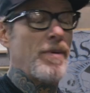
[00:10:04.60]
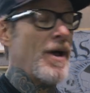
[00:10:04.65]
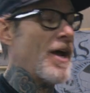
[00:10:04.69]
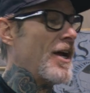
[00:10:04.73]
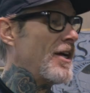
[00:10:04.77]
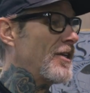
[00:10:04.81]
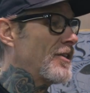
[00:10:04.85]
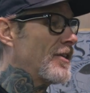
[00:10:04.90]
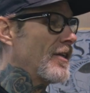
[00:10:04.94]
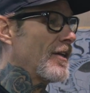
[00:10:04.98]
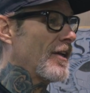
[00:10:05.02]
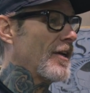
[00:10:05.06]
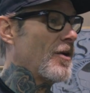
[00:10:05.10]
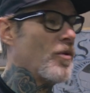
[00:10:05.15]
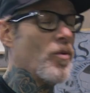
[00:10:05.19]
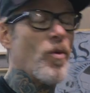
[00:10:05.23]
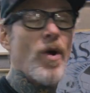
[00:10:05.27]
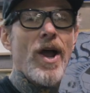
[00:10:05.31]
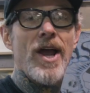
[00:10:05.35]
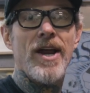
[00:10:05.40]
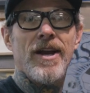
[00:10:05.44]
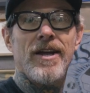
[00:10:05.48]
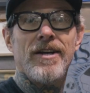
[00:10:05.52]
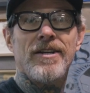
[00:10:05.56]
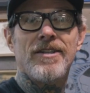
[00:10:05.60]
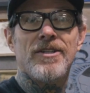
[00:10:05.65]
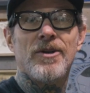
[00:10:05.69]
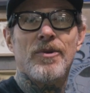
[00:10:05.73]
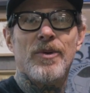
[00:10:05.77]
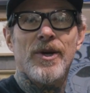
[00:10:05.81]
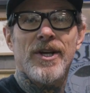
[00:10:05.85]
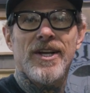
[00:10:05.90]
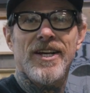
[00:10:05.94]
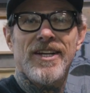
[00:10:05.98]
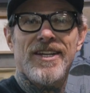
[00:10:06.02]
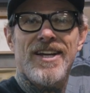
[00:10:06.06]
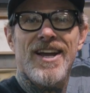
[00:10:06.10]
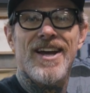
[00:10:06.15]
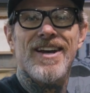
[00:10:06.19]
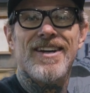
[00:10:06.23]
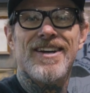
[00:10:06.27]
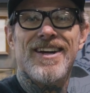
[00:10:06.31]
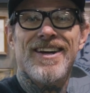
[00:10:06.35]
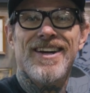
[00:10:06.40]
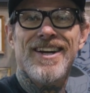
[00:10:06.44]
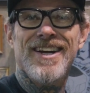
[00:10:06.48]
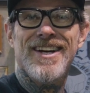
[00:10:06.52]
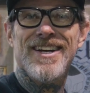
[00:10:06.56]
patiently waiting till we can get
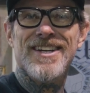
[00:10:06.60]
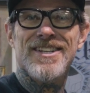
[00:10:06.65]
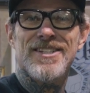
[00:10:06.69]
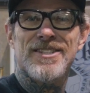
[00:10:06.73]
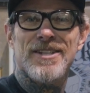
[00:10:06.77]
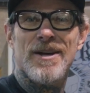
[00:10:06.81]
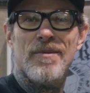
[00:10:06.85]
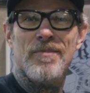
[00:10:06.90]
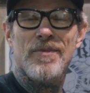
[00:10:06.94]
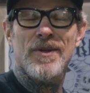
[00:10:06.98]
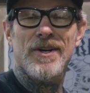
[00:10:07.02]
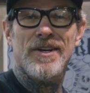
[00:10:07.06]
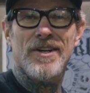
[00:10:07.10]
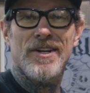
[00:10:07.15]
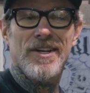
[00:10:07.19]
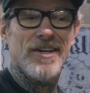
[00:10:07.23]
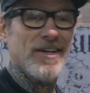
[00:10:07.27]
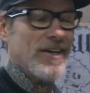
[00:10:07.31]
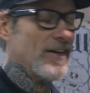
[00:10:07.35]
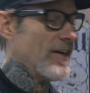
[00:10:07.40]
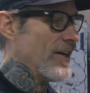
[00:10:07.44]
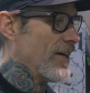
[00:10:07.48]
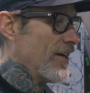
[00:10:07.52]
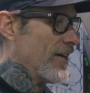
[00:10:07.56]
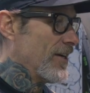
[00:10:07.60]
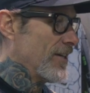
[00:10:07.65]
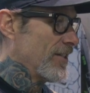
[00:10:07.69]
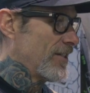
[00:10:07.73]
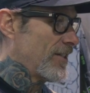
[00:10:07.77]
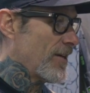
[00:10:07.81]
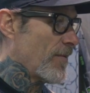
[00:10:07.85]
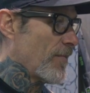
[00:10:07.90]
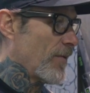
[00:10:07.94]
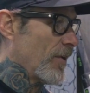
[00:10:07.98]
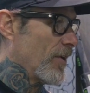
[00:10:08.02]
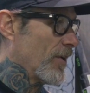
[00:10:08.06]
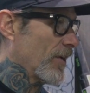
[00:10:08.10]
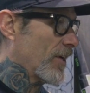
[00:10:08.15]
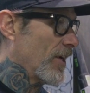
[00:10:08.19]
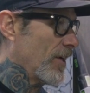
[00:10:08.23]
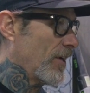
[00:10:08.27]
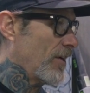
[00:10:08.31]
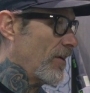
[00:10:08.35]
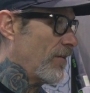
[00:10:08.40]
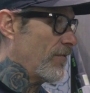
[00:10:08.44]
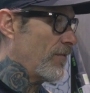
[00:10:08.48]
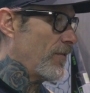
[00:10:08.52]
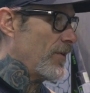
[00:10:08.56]
something looking
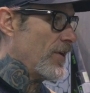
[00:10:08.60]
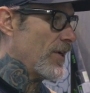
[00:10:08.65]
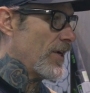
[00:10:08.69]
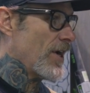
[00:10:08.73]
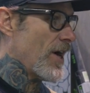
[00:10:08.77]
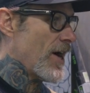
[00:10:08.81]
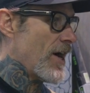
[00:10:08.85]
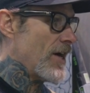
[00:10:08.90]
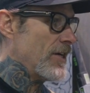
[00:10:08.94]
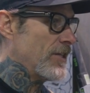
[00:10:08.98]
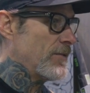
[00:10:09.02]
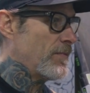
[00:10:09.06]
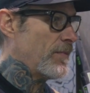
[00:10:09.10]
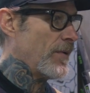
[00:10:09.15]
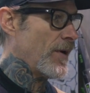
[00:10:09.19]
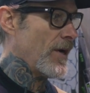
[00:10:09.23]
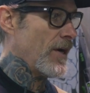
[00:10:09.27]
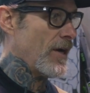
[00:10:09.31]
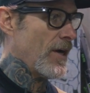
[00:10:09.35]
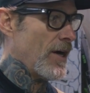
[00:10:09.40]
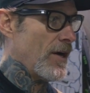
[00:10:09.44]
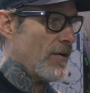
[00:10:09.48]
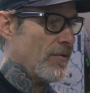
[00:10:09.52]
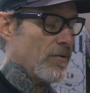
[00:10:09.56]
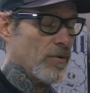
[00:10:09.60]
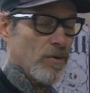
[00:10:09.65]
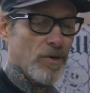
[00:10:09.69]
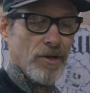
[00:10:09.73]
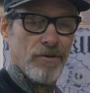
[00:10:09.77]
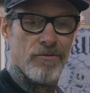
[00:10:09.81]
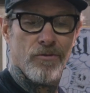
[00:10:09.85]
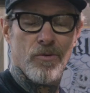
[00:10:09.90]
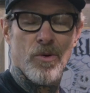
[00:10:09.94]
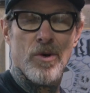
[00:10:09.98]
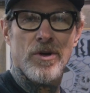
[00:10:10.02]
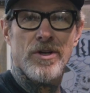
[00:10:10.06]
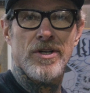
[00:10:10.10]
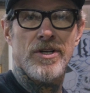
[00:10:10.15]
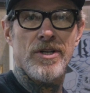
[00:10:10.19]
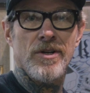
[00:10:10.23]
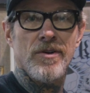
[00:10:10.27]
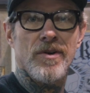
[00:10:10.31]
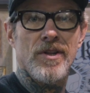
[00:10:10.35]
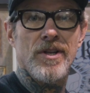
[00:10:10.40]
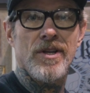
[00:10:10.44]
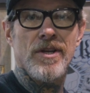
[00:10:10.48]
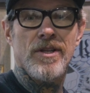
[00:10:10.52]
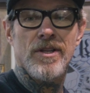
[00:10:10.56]
good for you guys, but we'll look forward to
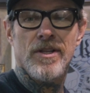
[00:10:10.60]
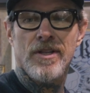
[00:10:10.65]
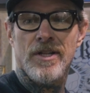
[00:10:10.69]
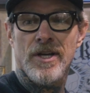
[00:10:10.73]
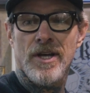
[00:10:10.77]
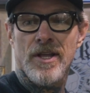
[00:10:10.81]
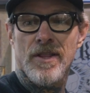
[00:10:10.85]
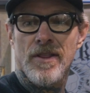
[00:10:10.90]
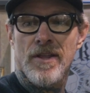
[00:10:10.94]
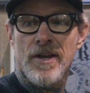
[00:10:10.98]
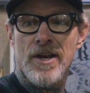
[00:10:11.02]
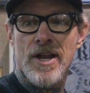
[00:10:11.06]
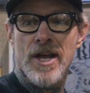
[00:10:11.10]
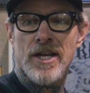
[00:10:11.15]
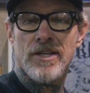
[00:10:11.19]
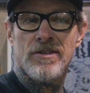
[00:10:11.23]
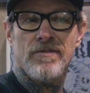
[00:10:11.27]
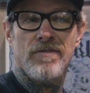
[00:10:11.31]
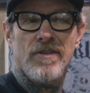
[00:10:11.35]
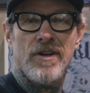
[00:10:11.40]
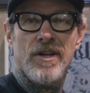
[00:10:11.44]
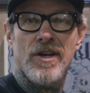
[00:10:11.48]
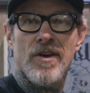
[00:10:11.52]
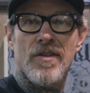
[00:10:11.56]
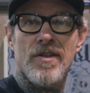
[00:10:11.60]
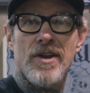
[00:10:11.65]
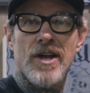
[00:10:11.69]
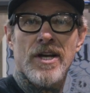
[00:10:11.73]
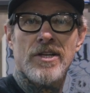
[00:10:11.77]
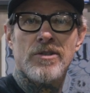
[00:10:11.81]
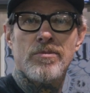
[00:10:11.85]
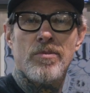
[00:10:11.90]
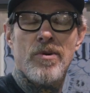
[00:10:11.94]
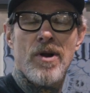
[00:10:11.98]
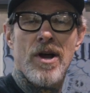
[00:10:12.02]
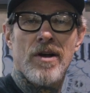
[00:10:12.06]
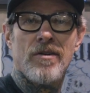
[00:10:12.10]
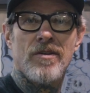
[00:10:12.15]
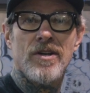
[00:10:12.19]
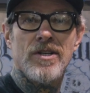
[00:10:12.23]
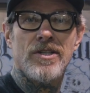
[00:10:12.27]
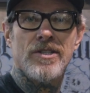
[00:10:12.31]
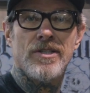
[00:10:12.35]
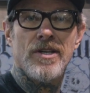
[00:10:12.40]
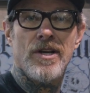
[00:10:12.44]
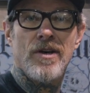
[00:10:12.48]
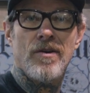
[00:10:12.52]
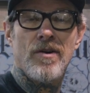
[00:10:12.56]
doing the next video and the next
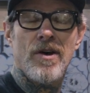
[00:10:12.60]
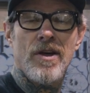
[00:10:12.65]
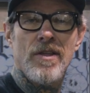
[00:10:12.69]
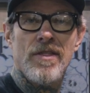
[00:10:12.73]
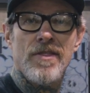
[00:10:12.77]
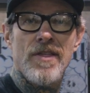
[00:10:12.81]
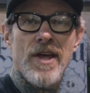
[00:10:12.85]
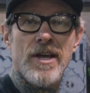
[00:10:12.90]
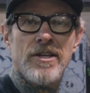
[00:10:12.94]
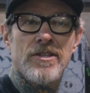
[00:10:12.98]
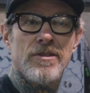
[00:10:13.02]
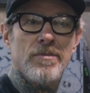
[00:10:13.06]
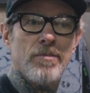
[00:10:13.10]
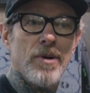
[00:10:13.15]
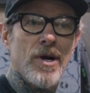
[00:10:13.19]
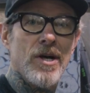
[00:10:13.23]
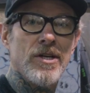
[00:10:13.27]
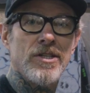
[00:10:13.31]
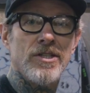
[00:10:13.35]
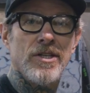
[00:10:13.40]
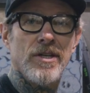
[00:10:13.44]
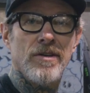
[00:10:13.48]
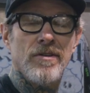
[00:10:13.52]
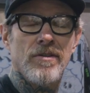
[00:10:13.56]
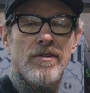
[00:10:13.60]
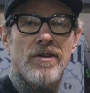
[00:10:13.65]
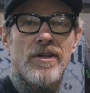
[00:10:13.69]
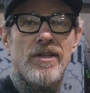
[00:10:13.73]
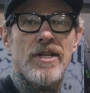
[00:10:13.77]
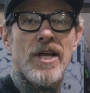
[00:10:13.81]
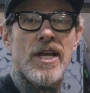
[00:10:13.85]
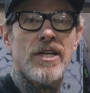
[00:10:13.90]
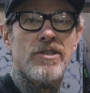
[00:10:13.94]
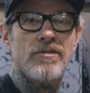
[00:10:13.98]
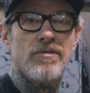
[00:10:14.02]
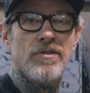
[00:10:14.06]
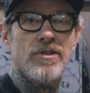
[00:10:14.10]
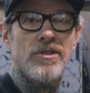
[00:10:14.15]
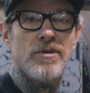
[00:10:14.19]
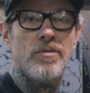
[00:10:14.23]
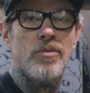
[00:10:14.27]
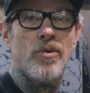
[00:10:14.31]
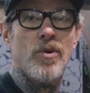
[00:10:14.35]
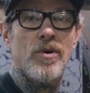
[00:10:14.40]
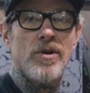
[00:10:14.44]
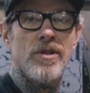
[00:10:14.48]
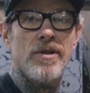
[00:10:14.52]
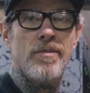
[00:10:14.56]
progress. So thanks a bunch, and thanks for
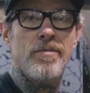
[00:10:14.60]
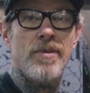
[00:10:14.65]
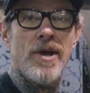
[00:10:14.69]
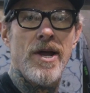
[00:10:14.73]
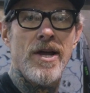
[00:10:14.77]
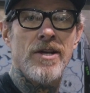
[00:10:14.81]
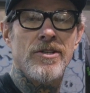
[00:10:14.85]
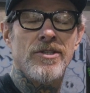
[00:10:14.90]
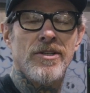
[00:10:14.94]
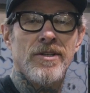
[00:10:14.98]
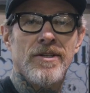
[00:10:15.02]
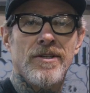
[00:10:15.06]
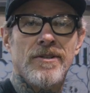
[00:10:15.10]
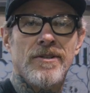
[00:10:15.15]
supporting the page.